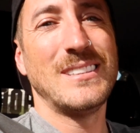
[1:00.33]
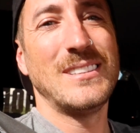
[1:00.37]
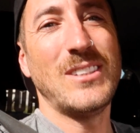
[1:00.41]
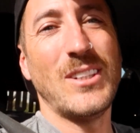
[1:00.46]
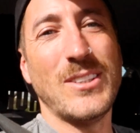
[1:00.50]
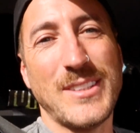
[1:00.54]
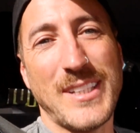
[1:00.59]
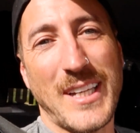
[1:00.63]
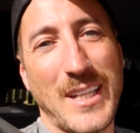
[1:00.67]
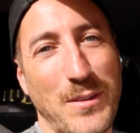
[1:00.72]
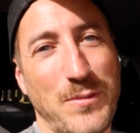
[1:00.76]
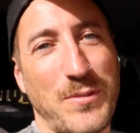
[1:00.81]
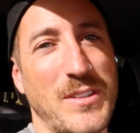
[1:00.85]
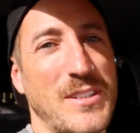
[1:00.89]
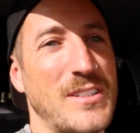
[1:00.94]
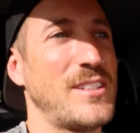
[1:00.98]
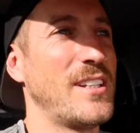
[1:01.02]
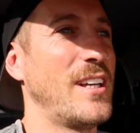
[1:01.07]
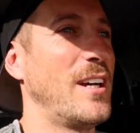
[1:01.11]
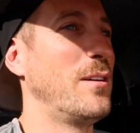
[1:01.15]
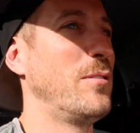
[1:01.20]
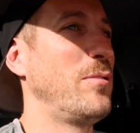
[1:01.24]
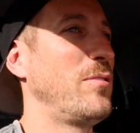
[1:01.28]
don't take it for
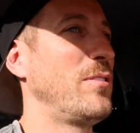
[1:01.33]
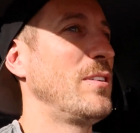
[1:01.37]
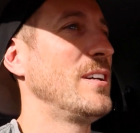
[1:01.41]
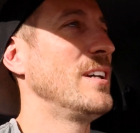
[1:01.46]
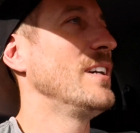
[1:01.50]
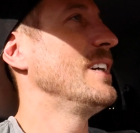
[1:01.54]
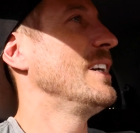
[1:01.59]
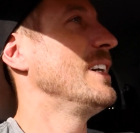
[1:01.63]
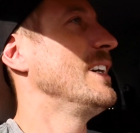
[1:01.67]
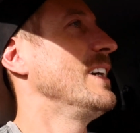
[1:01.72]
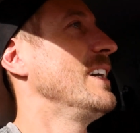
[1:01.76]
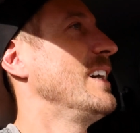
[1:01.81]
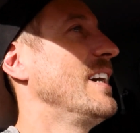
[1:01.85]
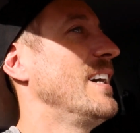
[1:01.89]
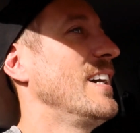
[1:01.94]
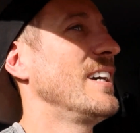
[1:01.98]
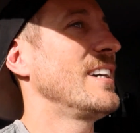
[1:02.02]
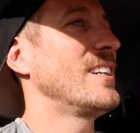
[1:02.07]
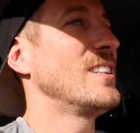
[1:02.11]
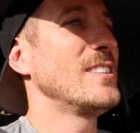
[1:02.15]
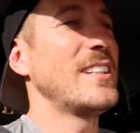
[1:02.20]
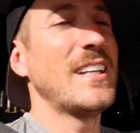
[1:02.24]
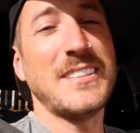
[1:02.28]
yourself
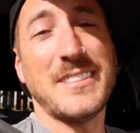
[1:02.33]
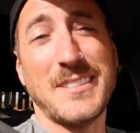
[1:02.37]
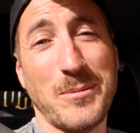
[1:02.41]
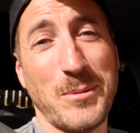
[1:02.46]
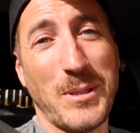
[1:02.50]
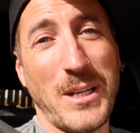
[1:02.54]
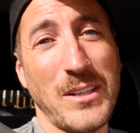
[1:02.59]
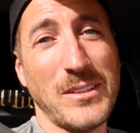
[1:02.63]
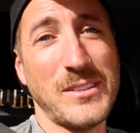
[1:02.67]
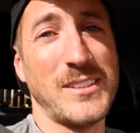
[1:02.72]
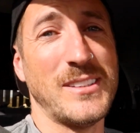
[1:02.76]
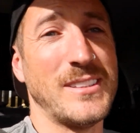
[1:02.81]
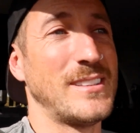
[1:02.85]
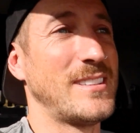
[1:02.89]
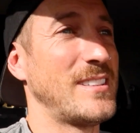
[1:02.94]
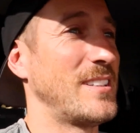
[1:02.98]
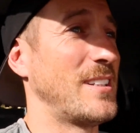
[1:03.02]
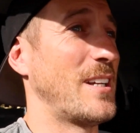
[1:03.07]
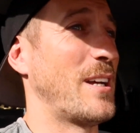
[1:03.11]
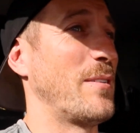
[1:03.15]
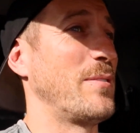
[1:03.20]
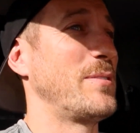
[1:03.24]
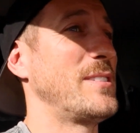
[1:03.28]
because uh, that's someone else's
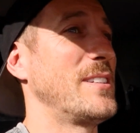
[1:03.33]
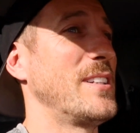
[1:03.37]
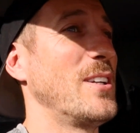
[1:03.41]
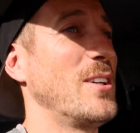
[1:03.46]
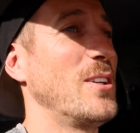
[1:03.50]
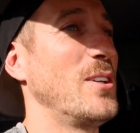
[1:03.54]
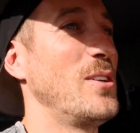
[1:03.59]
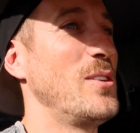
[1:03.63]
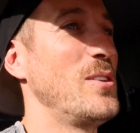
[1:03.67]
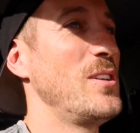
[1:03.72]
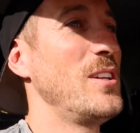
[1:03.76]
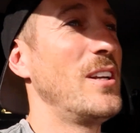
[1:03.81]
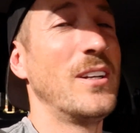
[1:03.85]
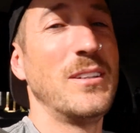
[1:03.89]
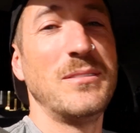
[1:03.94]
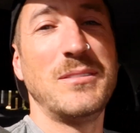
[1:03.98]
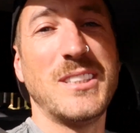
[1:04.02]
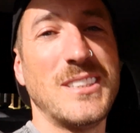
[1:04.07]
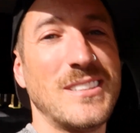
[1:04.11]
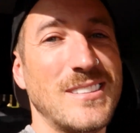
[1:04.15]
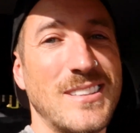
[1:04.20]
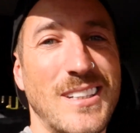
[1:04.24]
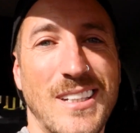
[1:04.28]
stuff. So, you
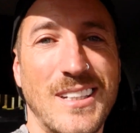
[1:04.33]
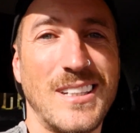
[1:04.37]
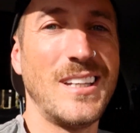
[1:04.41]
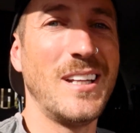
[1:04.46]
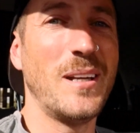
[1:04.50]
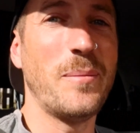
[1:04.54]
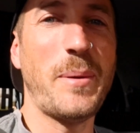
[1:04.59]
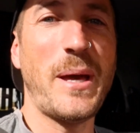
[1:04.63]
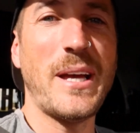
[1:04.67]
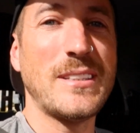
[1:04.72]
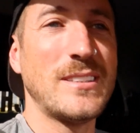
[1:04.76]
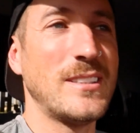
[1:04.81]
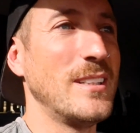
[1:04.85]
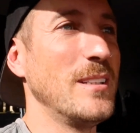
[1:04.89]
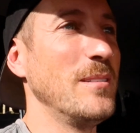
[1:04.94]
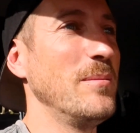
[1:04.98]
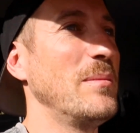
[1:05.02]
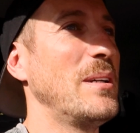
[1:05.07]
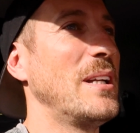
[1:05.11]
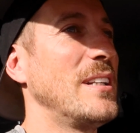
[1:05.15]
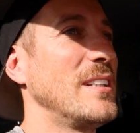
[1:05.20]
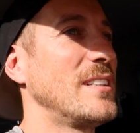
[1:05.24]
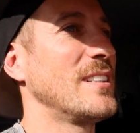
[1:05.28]
know, just uh, get it back to
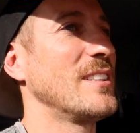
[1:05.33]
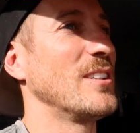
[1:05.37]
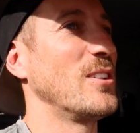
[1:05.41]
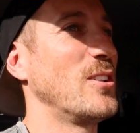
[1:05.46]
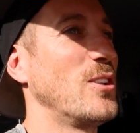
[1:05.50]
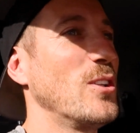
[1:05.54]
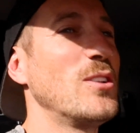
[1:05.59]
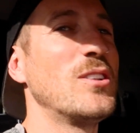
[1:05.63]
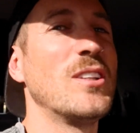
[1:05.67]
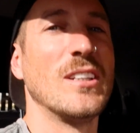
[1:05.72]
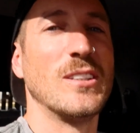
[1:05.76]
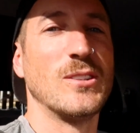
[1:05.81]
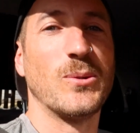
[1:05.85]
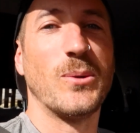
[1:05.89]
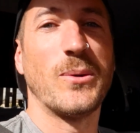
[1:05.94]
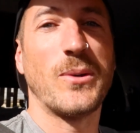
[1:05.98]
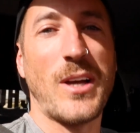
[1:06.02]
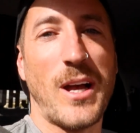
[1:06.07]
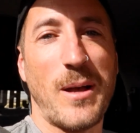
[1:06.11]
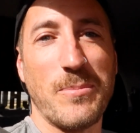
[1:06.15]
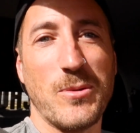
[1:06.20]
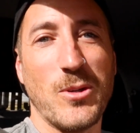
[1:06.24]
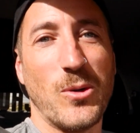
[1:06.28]
them and good things will
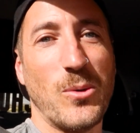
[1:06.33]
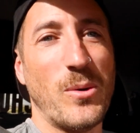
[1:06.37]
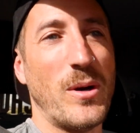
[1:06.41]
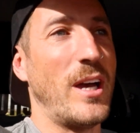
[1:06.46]
come your